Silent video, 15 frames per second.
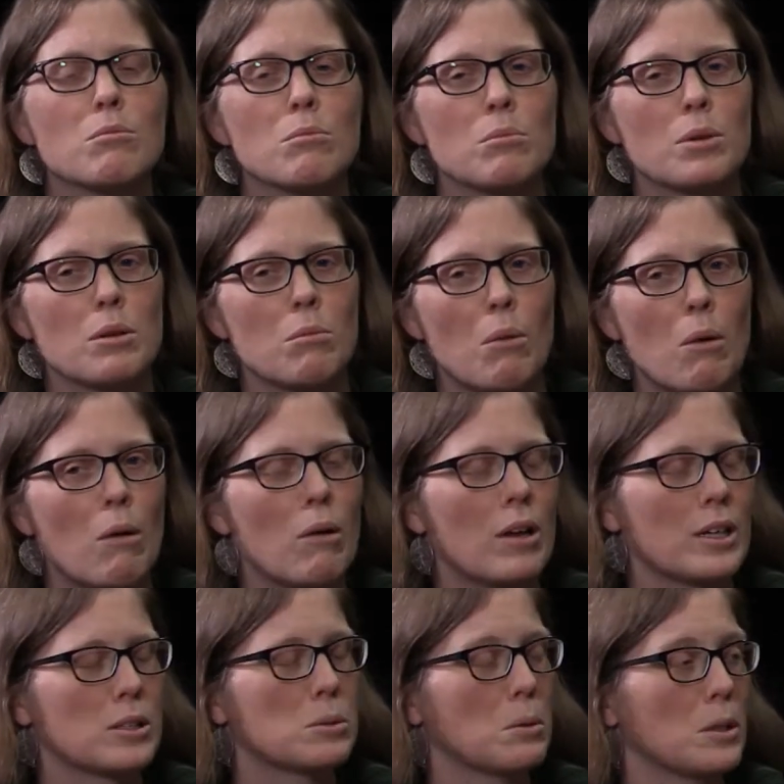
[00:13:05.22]
people
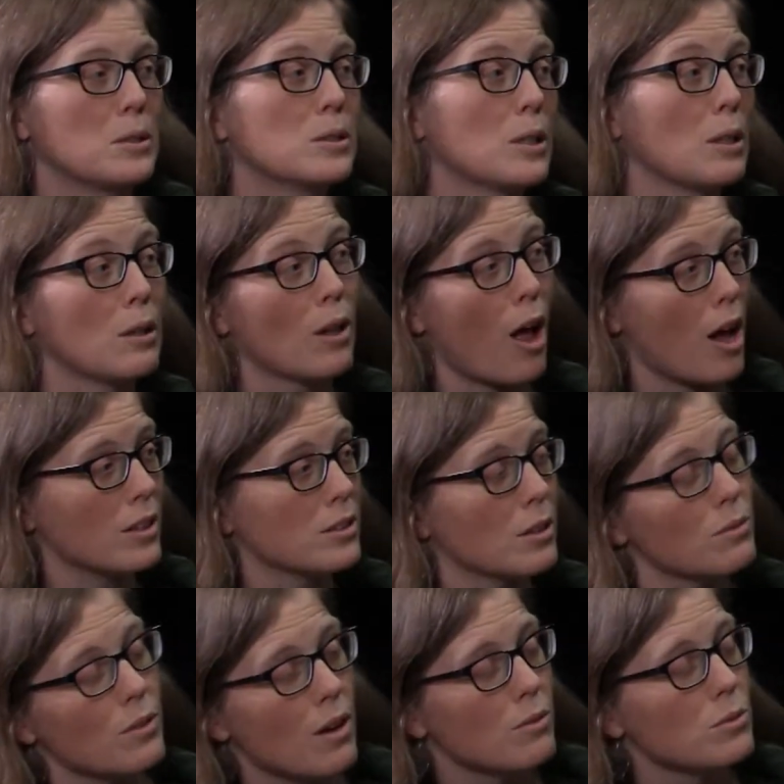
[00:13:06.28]
experiencing loss of
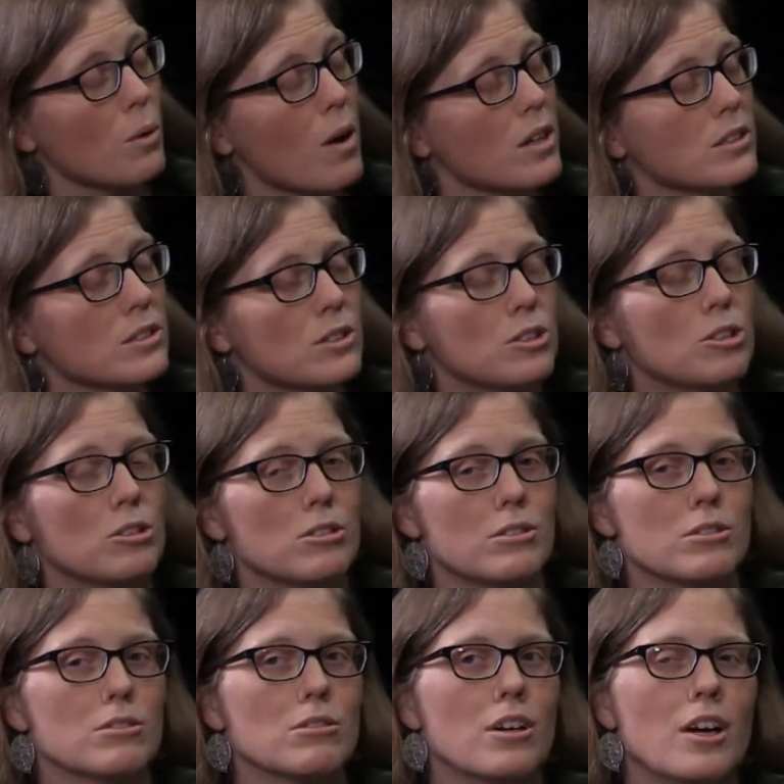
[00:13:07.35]
loved ones
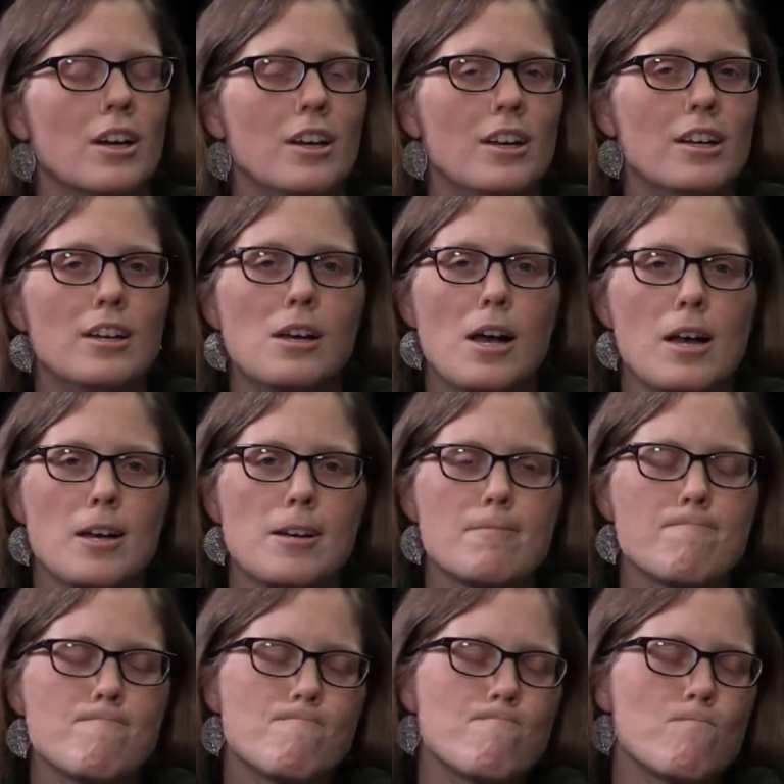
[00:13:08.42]
to
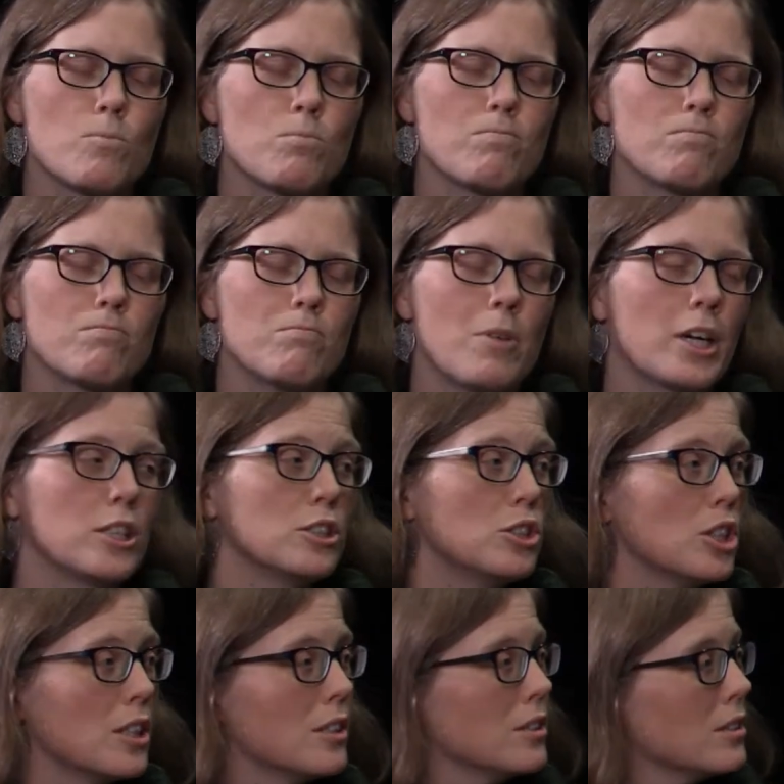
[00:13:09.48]
um,
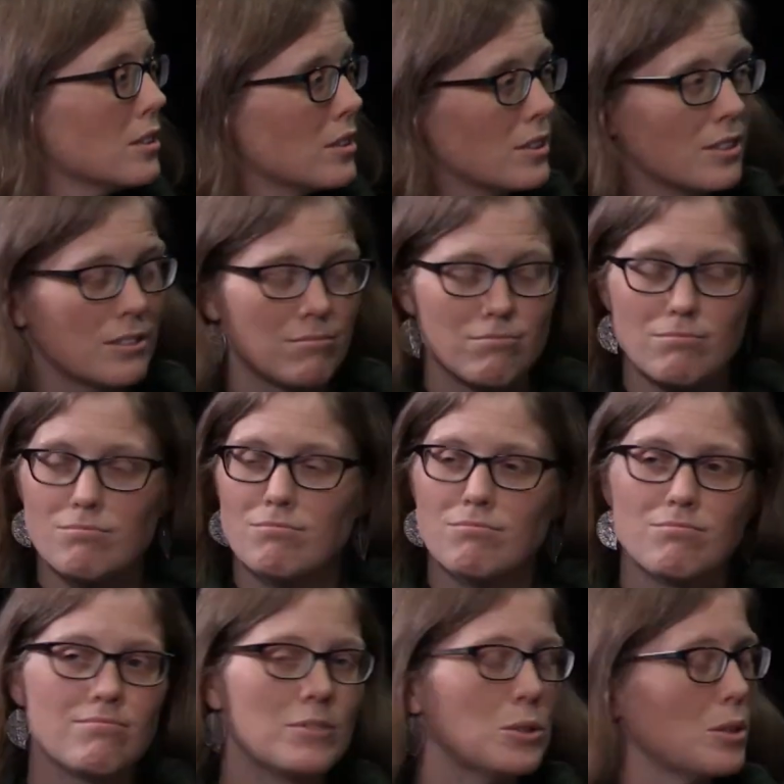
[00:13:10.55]
marriages,
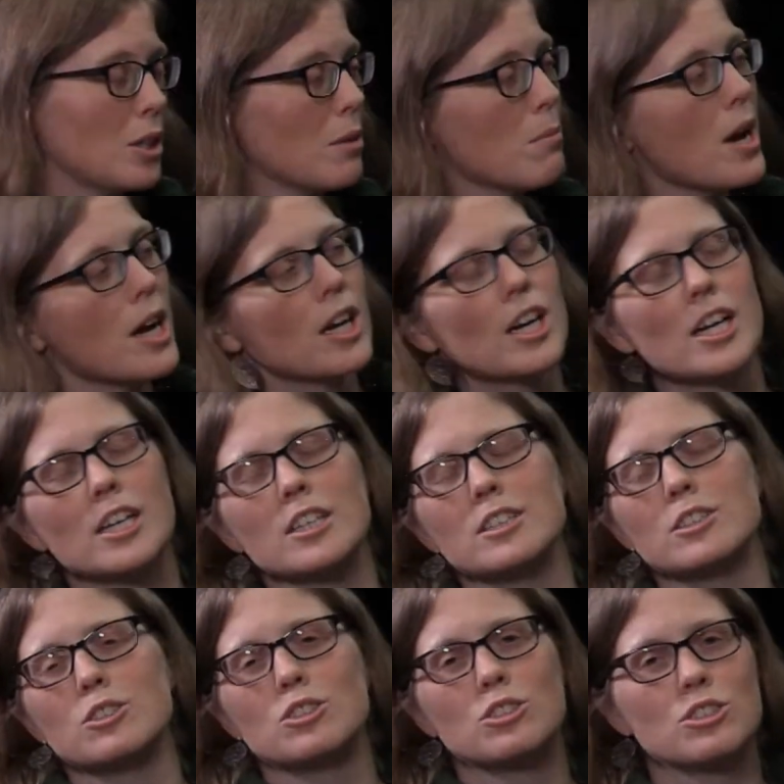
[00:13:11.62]
losing a
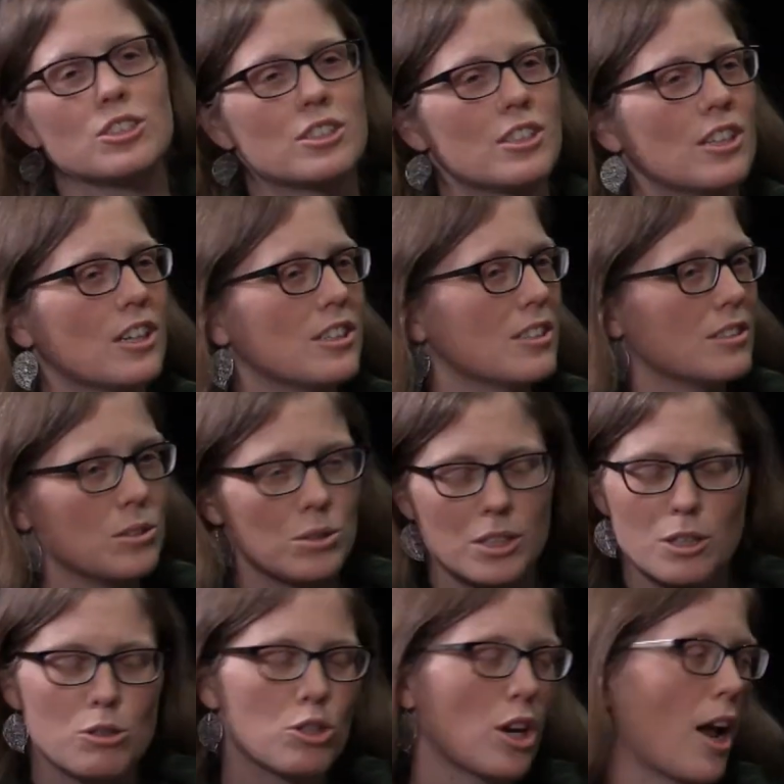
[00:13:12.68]
marriage, losing
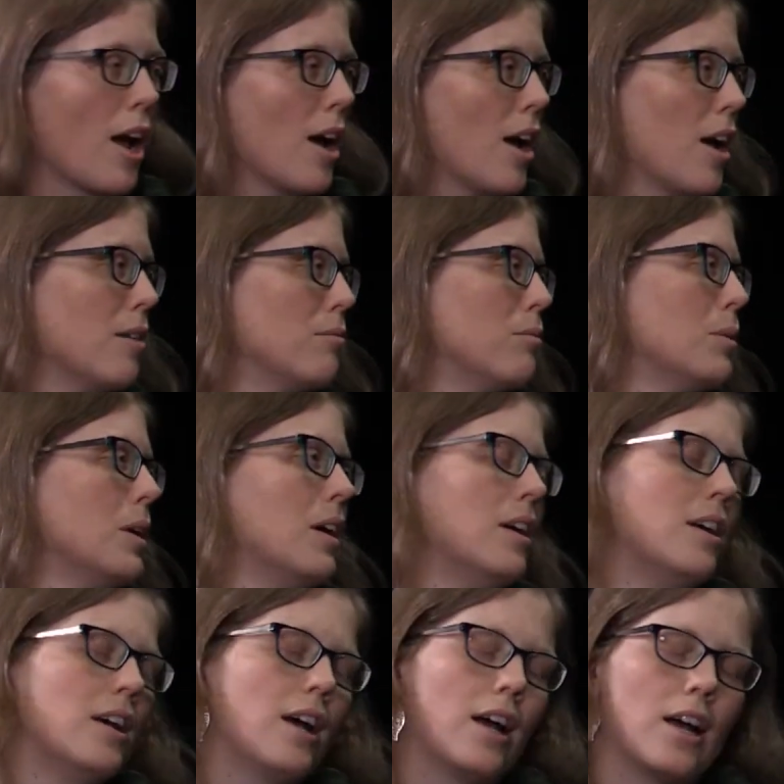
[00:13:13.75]
a job,
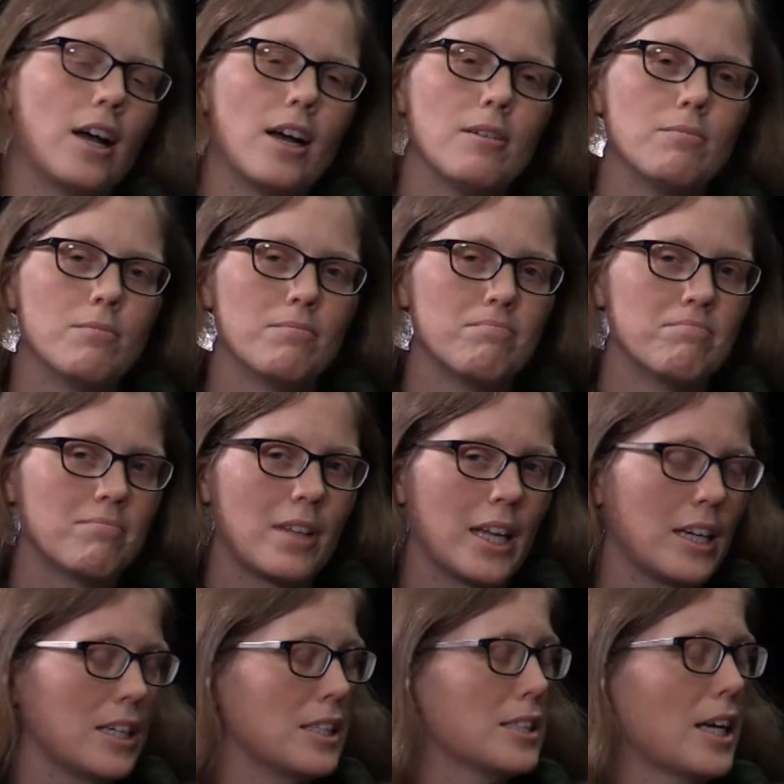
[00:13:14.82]
um,
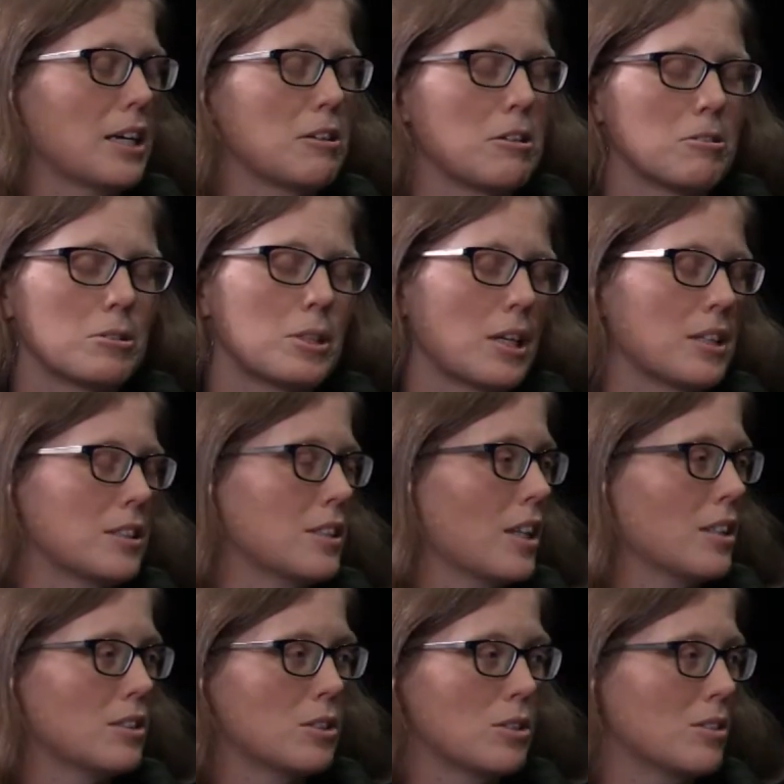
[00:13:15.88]
getting a diagnosis
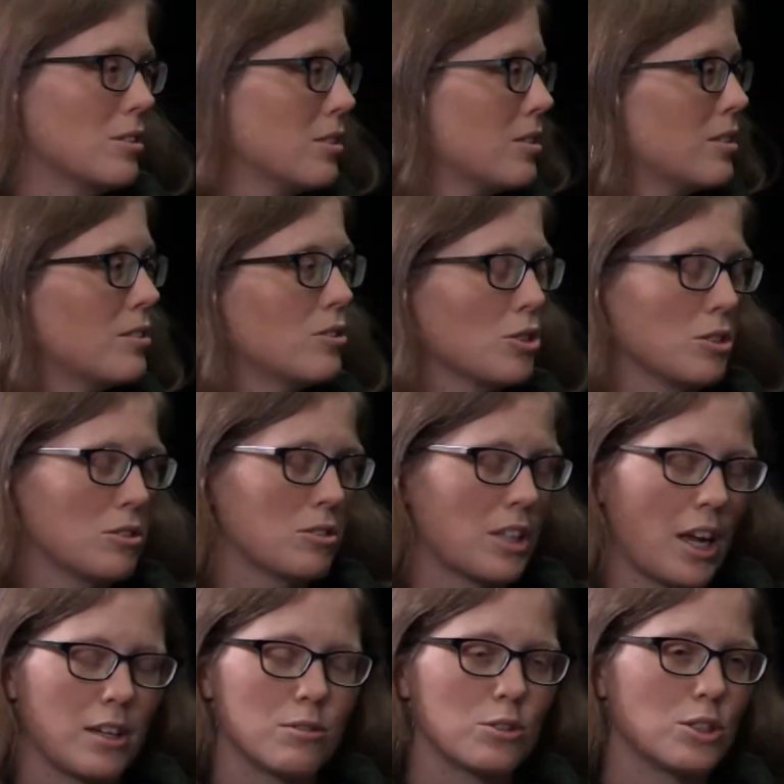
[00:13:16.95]
that's just
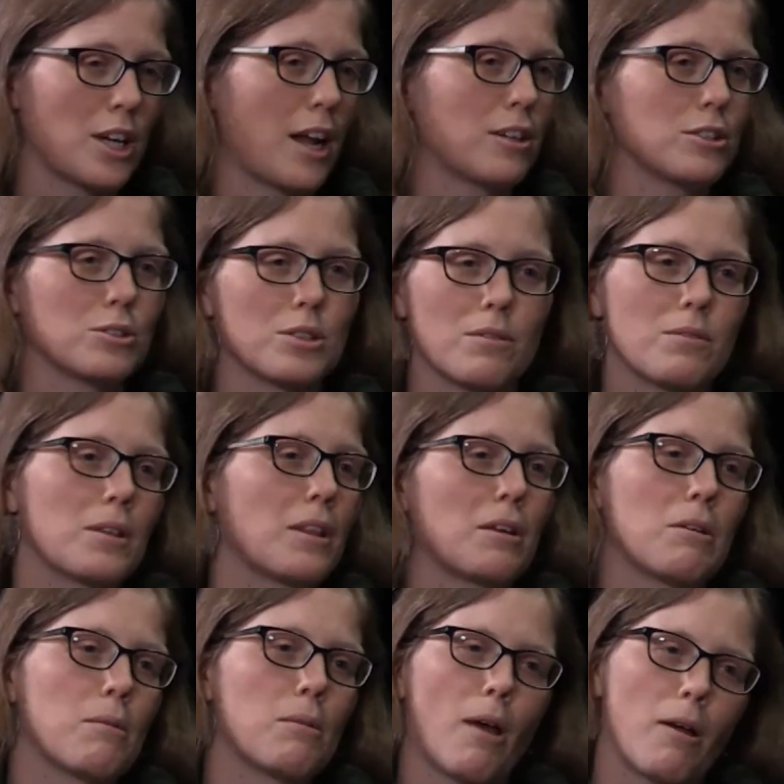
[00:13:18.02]
kind of shatters everything
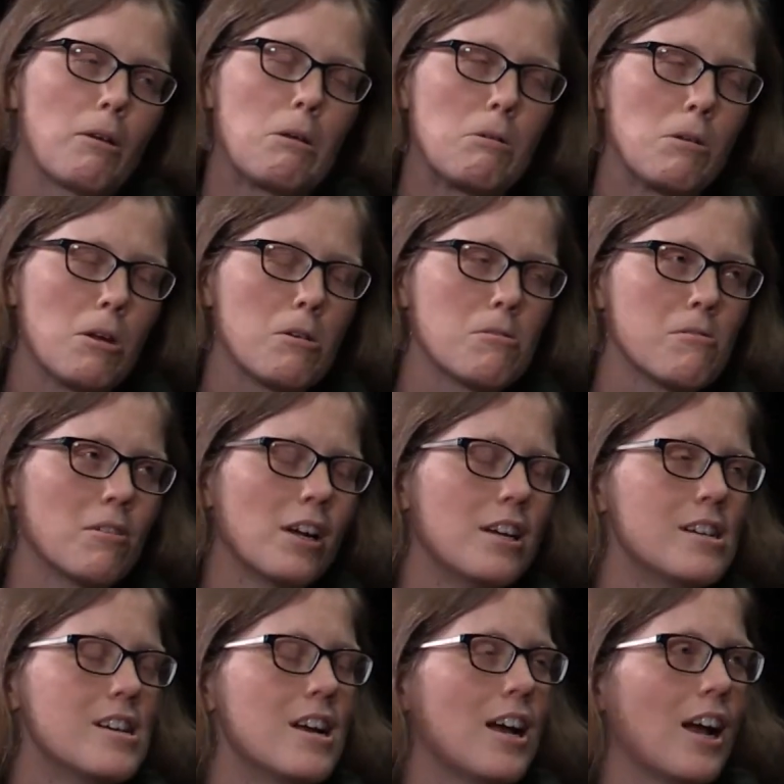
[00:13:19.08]
you thought you knew.
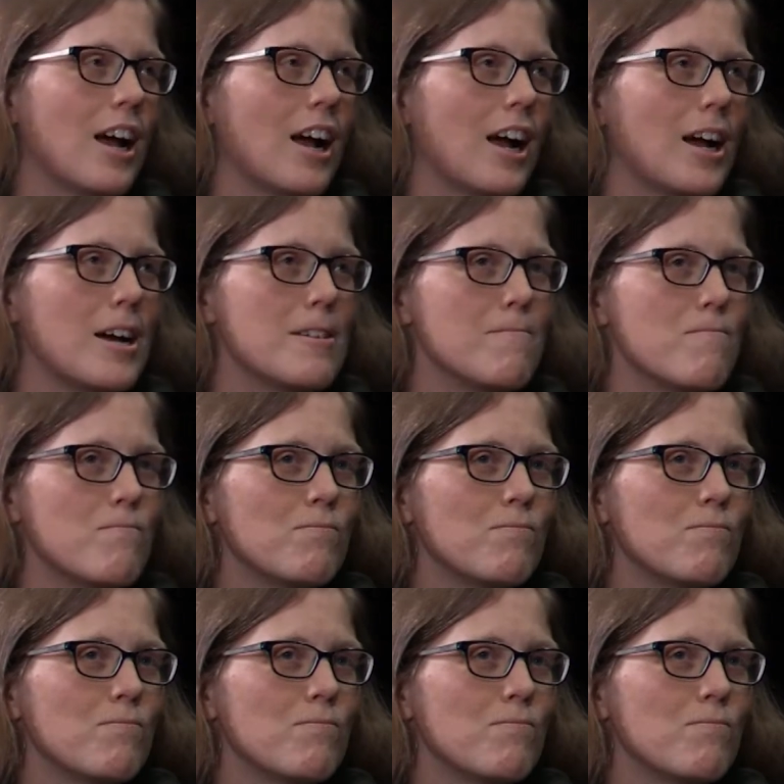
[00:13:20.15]
Um,